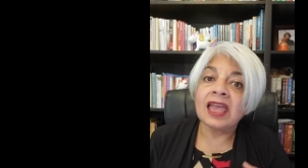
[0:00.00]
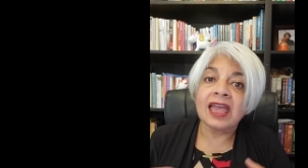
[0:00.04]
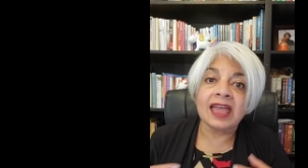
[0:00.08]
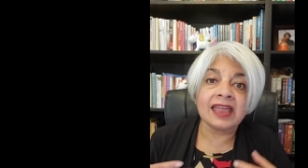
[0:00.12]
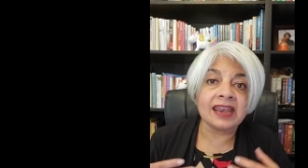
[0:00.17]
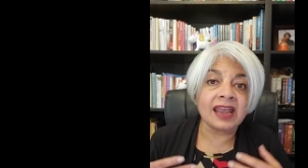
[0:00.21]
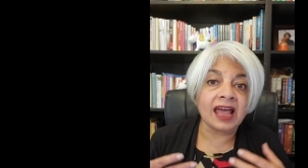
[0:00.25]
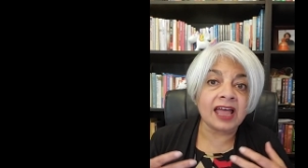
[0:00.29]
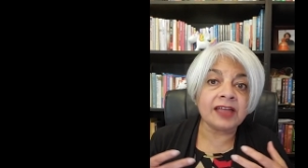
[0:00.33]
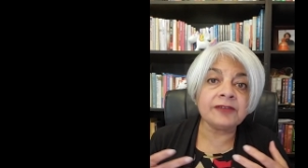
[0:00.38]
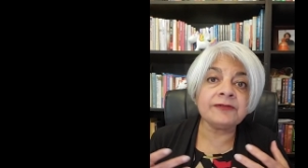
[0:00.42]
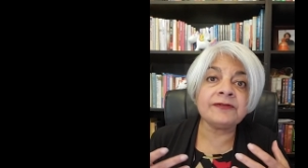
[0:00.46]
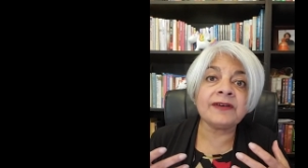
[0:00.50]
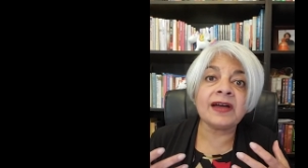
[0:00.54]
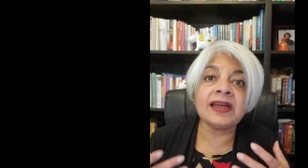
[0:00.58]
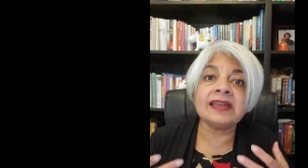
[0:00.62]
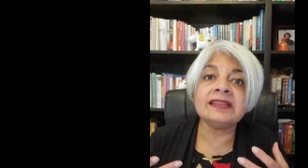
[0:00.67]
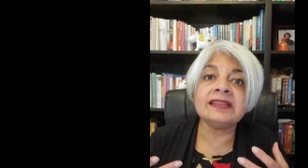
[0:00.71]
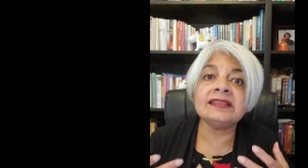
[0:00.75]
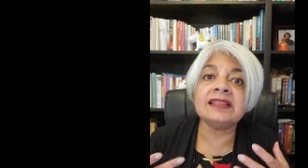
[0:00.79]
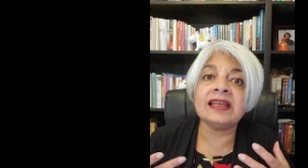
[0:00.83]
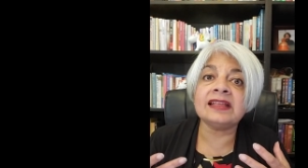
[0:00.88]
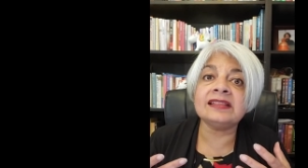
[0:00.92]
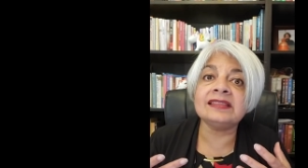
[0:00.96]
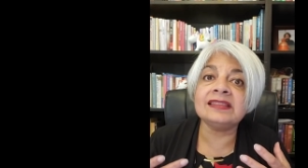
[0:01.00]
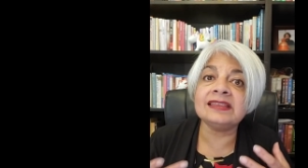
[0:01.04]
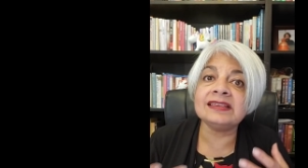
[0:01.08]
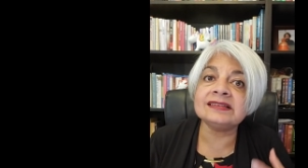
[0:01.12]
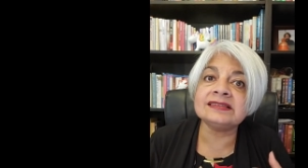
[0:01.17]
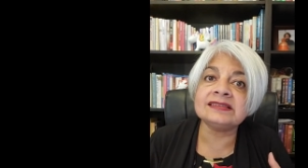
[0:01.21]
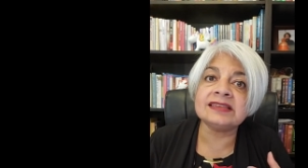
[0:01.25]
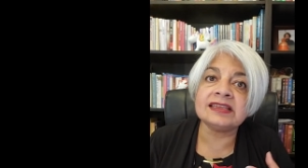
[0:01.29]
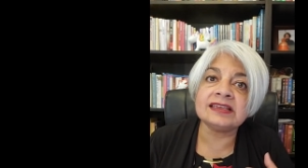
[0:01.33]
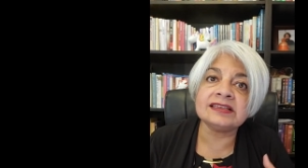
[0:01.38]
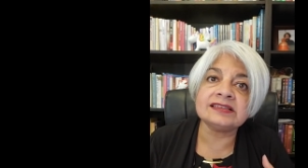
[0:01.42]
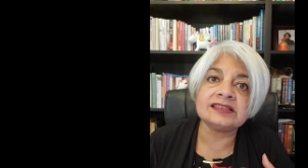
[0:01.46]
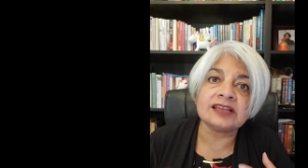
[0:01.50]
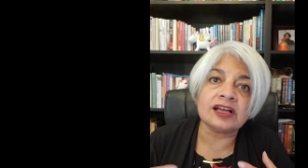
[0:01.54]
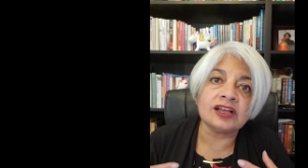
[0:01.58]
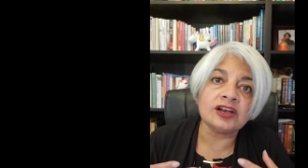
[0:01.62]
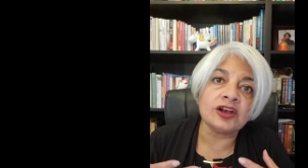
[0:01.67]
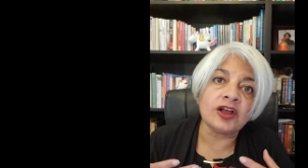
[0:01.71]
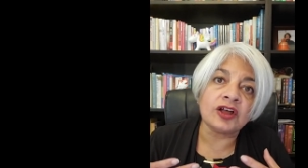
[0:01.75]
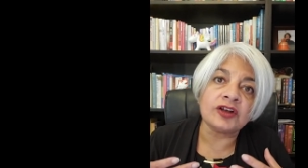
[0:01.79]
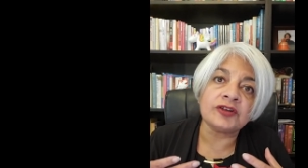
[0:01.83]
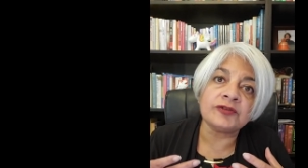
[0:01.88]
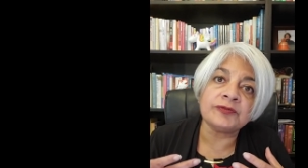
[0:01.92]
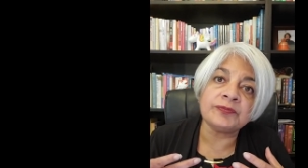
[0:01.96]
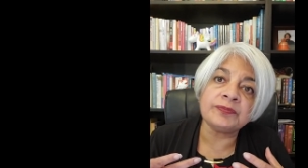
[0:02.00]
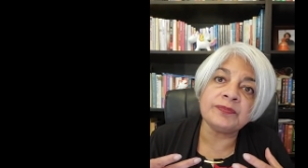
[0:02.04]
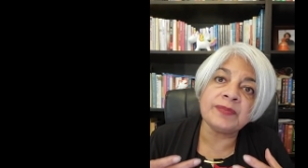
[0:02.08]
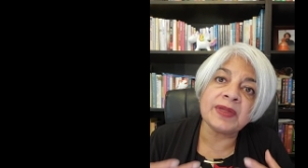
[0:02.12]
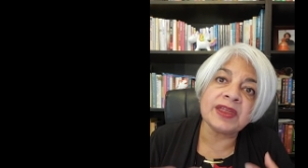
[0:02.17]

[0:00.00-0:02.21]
And I find that these days a lot of